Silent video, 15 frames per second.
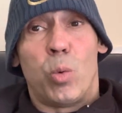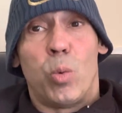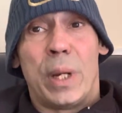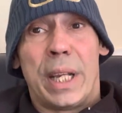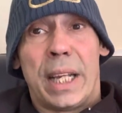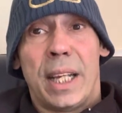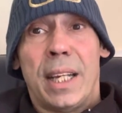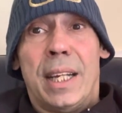
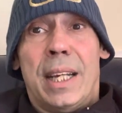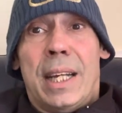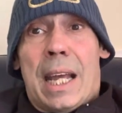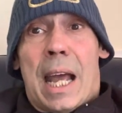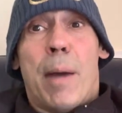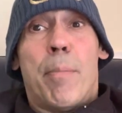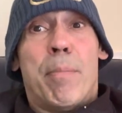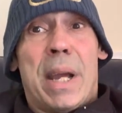wing
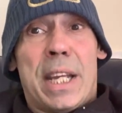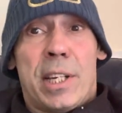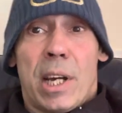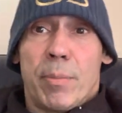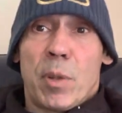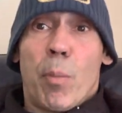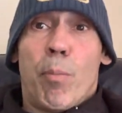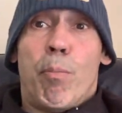and made
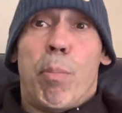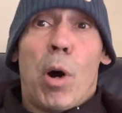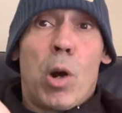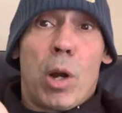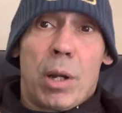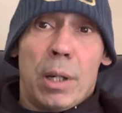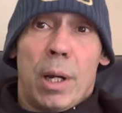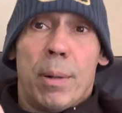up the
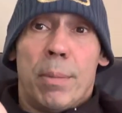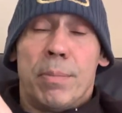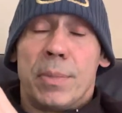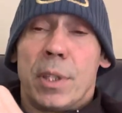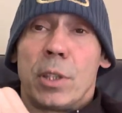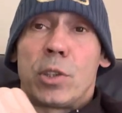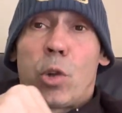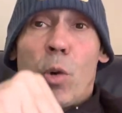bulk, um,
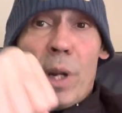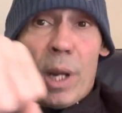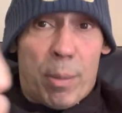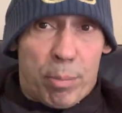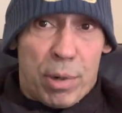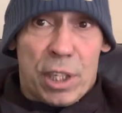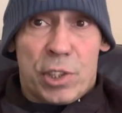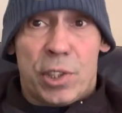the toilet
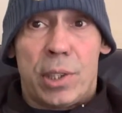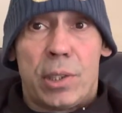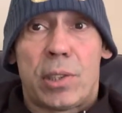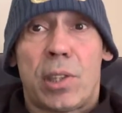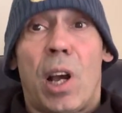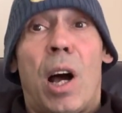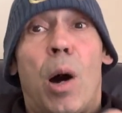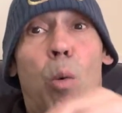
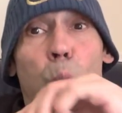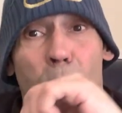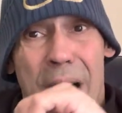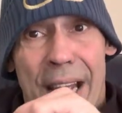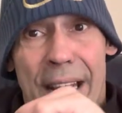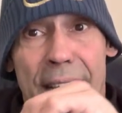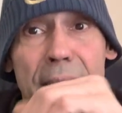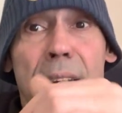brushes are
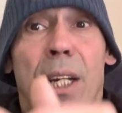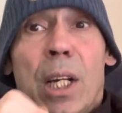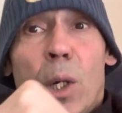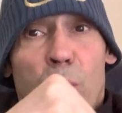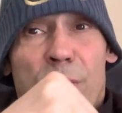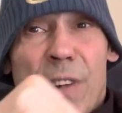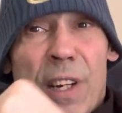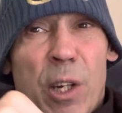white
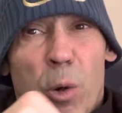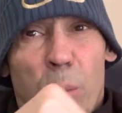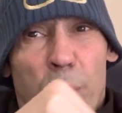with a little